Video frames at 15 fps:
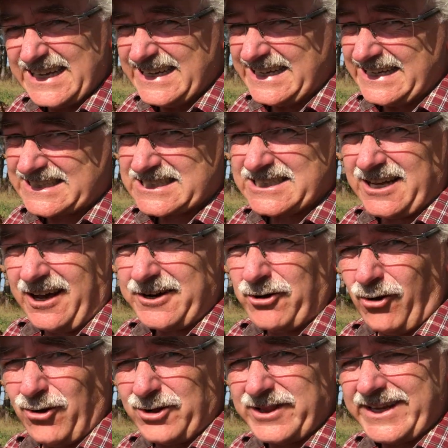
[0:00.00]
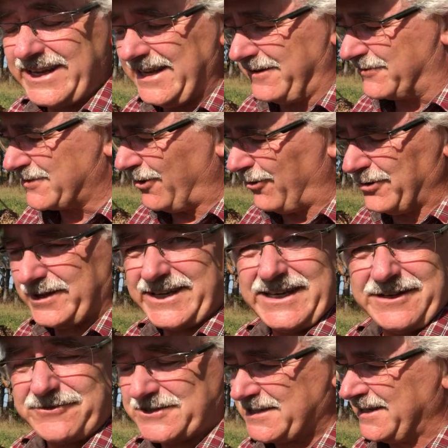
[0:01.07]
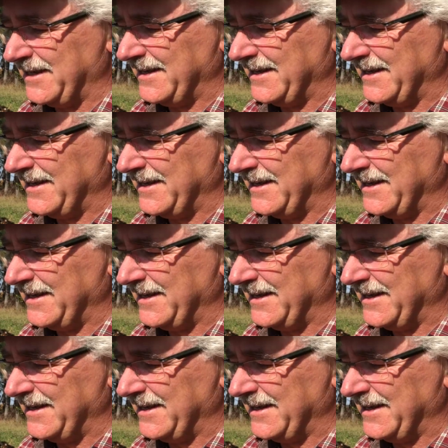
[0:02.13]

It's not whole leaves. Whole leaves,